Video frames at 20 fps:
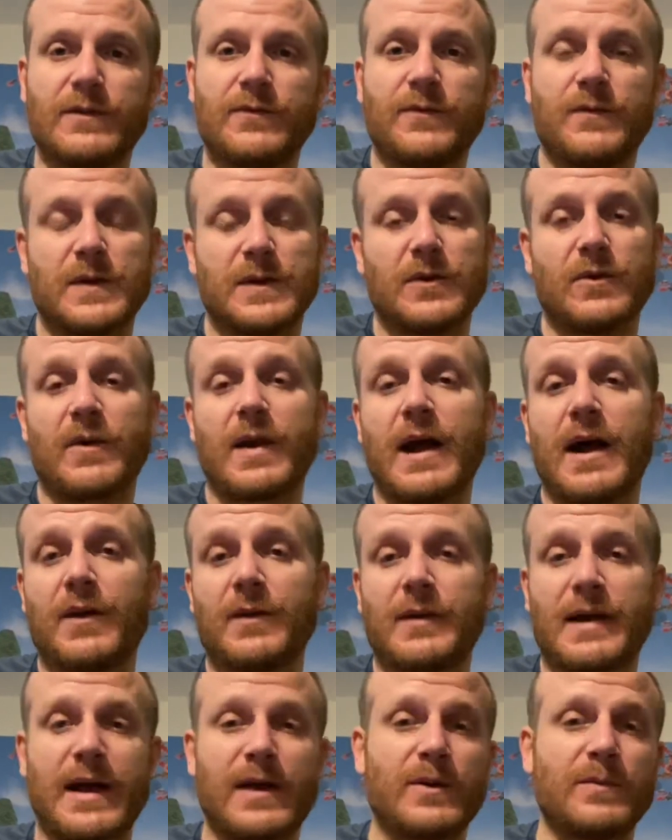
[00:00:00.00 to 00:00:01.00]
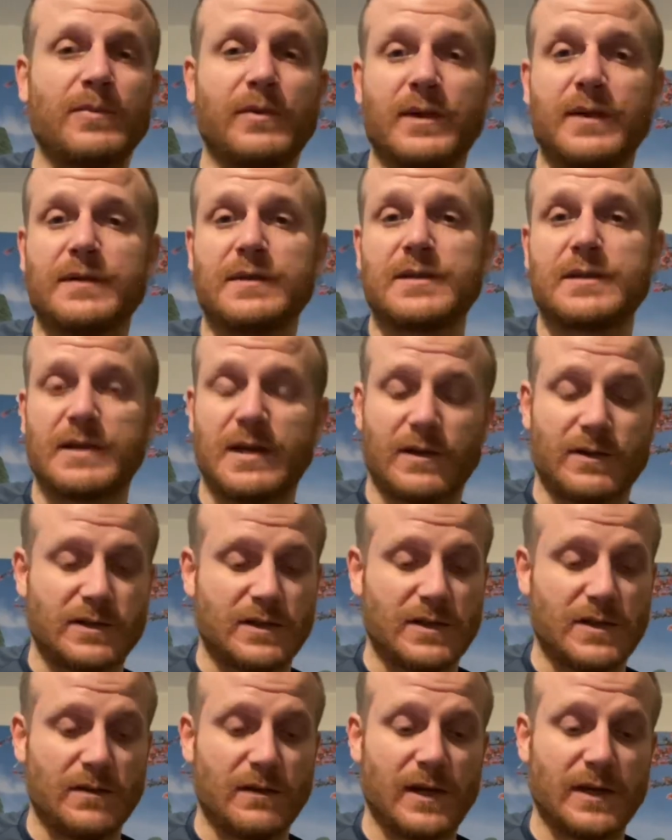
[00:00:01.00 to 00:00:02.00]
figure out how to play the scales
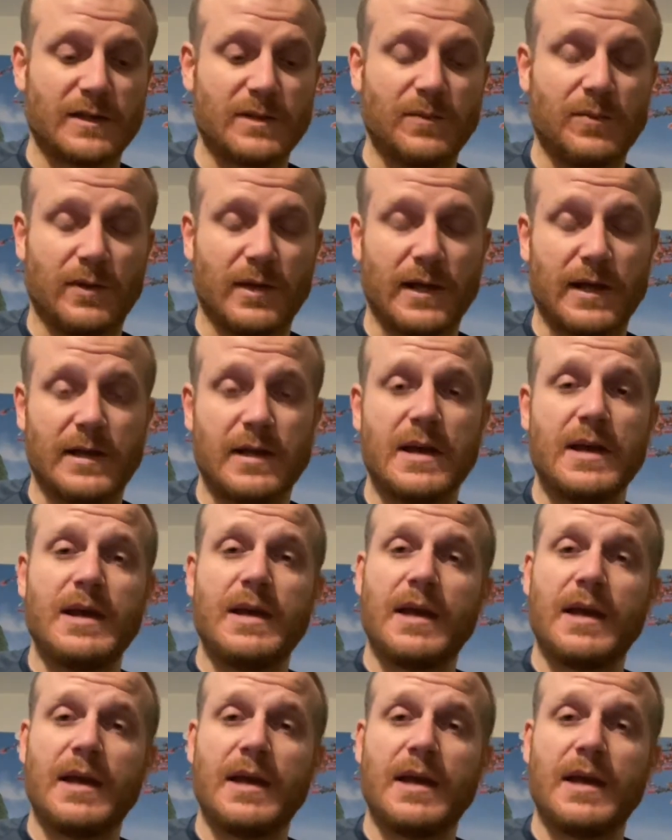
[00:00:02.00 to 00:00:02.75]
that you like to play,